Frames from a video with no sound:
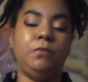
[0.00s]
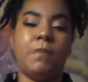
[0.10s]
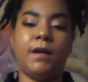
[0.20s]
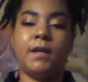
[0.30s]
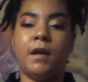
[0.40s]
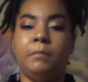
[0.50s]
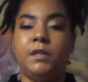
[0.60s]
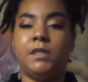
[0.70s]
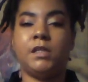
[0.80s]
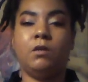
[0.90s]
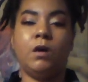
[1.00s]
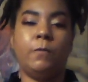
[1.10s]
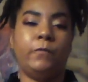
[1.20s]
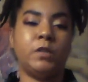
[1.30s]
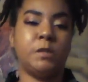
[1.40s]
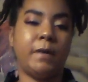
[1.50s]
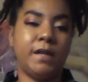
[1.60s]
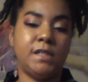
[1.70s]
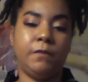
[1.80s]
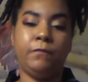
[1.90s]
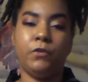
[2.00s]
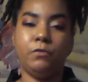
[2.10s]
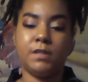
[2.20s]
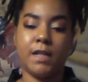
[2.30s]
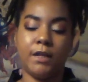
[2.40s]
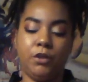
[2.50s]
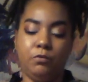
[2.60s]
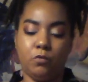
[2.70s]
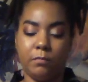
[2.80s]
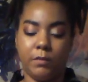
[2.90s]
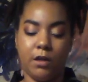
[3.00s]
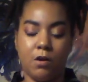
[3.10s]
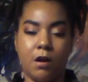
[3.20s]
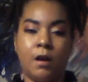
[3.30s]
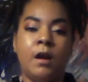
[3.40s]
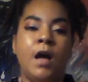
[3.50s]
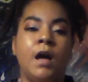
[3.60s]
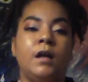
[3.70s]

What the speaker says: You might not be so up for spicy foods like you normally are.